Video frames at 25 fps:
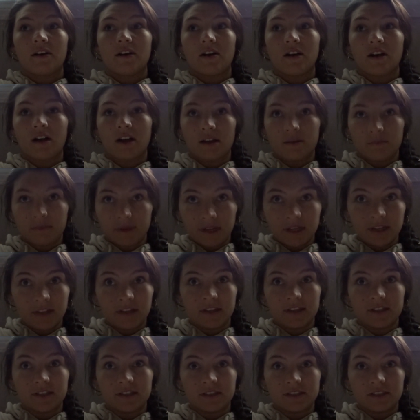
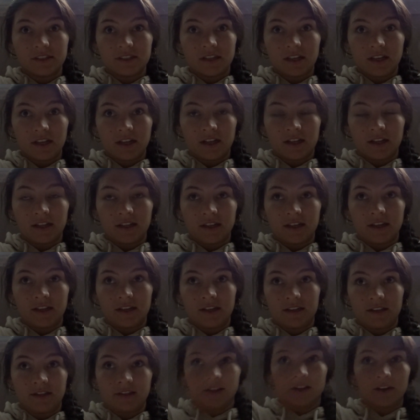A
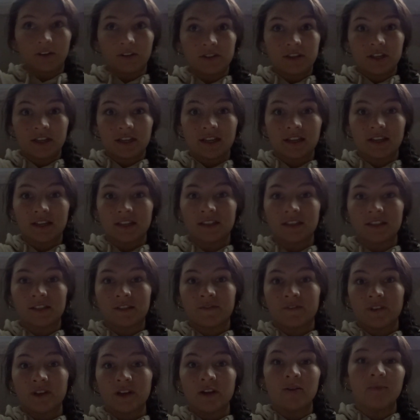little thing in this
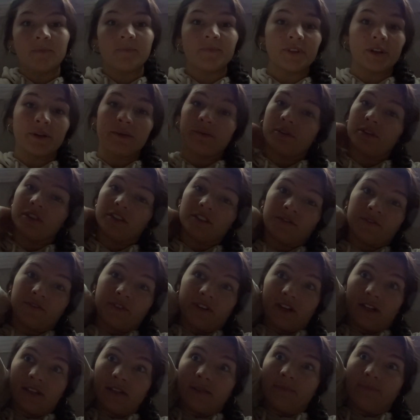film, it was
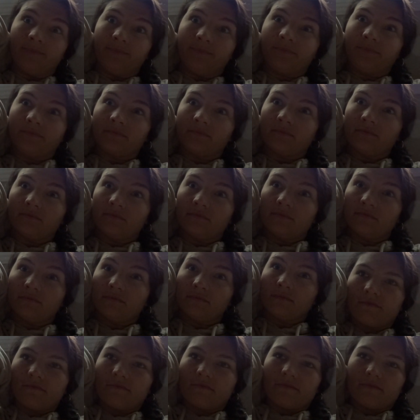from,
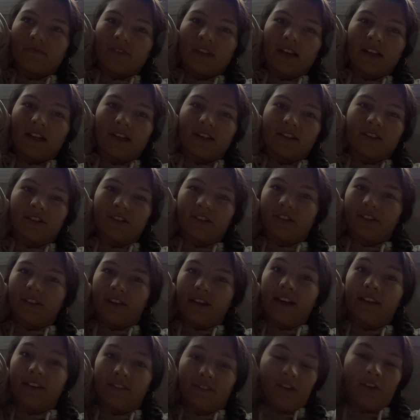actually,
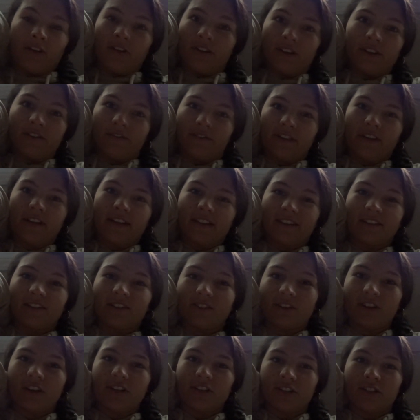I already forget the
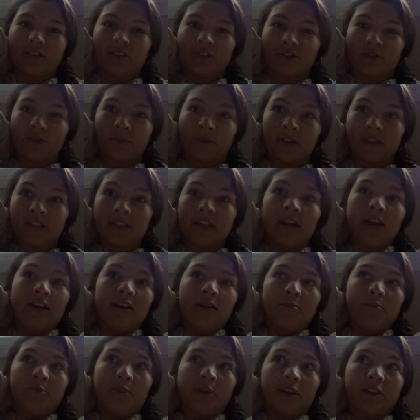location it just was,
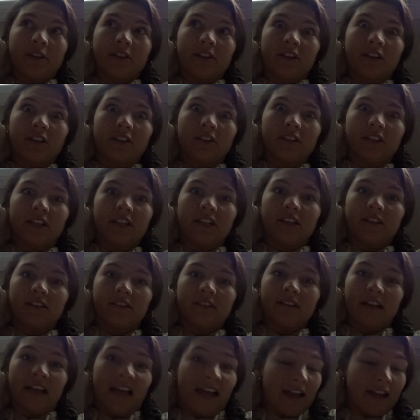but it literally
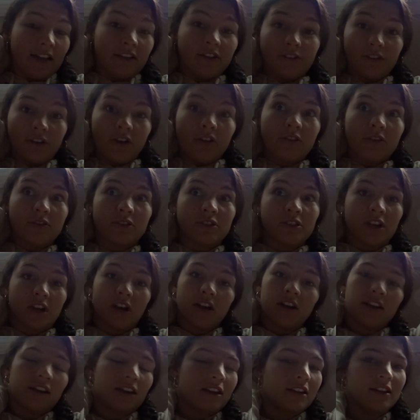had locals
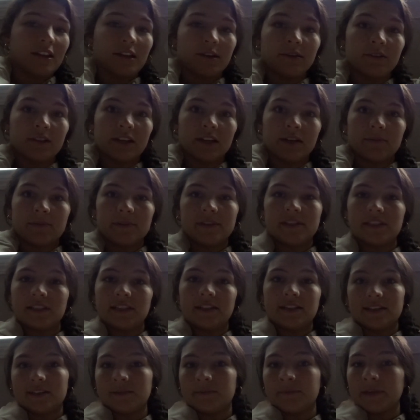talking, and they were like, we see
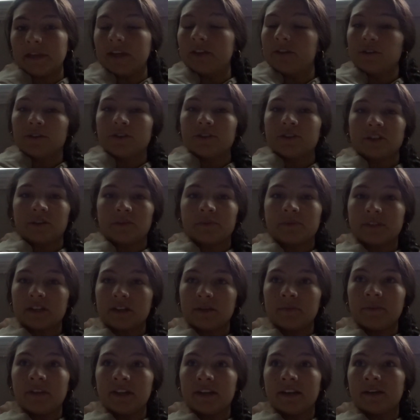these big cruise ships
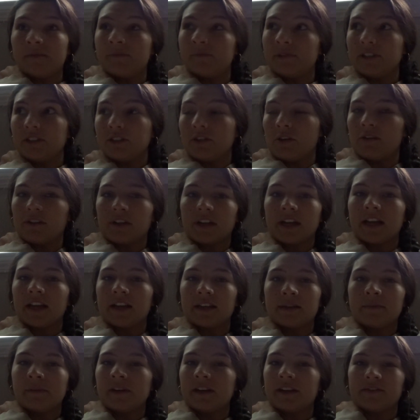come in and we don't get
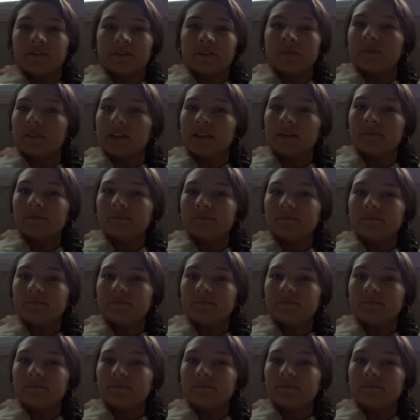any money from them.